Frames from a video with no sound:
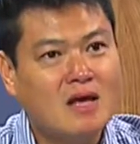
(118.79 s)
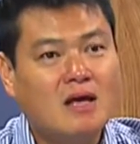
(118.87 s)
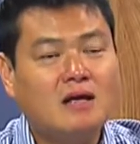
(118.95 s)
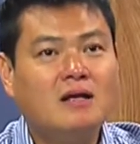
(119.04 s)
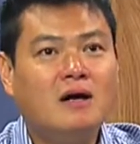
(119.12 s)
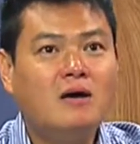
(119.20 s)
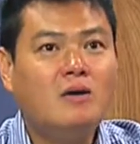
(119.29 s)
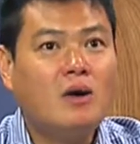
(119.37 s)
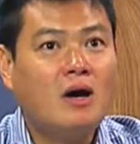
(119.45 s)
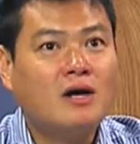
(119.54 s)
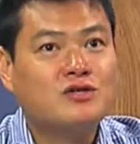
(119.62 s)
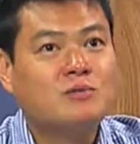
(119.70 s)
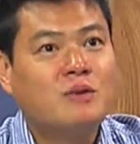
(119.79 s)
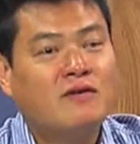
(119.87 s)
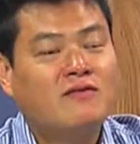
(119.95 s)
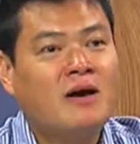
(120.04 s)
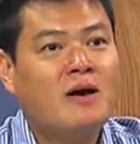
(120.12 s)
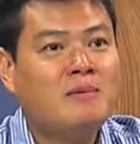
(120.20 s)
No, actually,
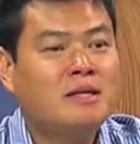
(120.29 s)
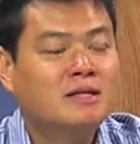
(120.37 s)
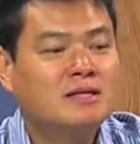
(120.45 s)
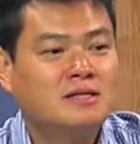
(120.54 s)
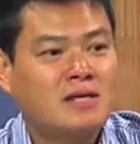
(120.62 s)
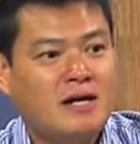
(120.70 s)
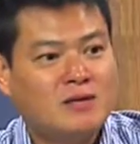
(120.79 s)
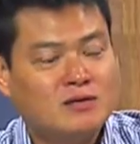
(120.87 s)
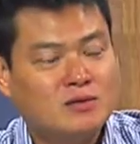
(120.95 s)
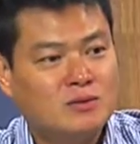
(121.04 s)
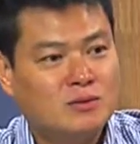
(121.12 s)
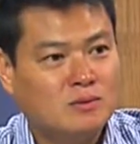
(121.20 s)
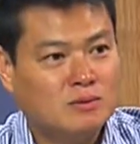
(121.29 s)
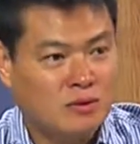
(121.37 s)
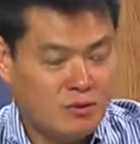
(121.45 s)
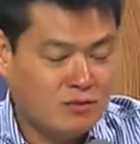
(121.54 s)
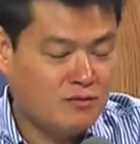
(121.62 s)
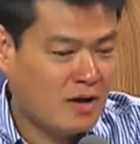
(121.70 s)
the
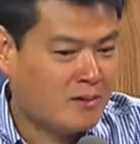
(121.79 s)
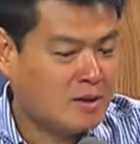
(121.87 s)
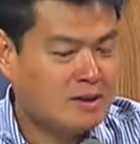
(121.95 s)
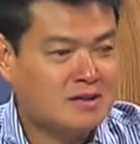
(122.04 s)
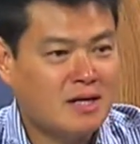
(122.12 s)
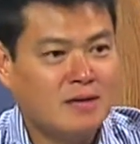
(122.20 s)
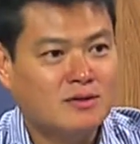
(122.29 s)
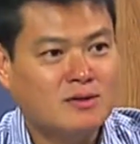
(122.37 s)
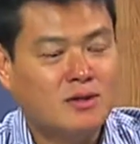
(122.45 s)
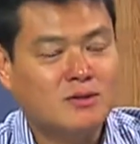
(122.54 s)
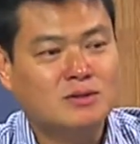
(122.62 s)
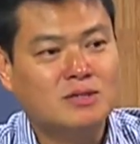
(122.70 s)
whole family decided to go to